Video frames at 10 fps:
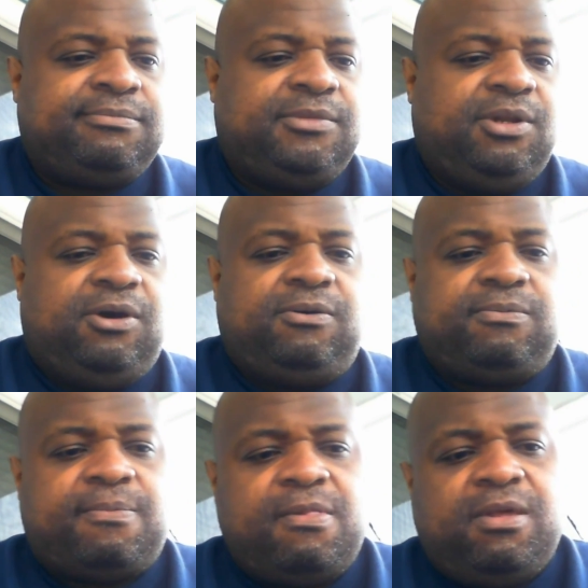You know,
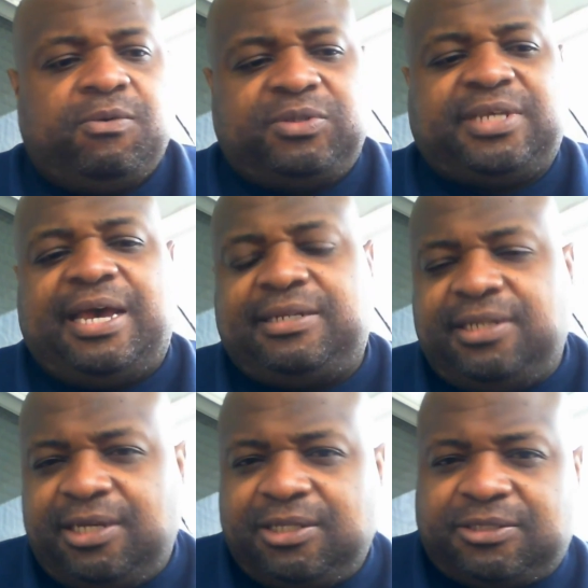what's their
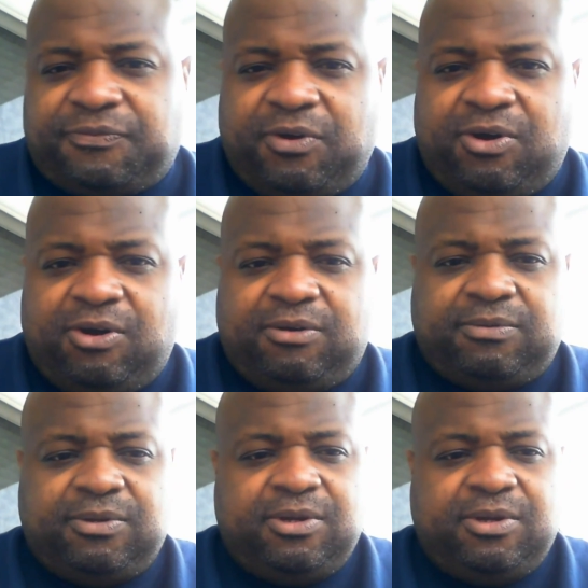ideas for